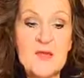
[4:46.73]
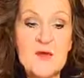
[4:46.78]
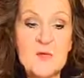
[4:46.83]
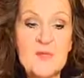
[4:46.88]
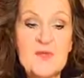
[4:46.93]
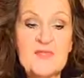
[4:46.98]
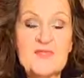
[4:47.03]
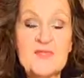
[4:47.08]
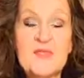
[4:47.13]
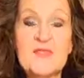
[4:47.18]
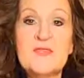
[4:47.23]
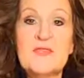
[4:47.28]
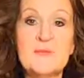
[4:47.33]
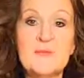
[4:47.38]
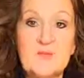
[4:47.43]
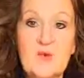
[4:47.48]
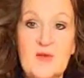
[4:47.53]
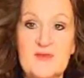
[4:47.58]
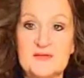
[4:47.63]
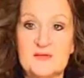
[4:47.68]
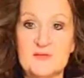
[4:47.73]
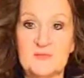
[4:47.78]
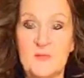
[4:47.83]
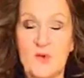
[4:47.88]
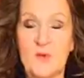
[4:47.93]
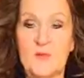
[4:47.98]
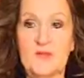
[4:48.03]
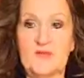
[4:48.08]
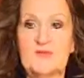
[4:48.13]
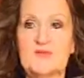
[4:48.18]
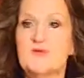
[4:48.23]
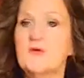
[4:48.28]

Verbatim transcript: within the present moment.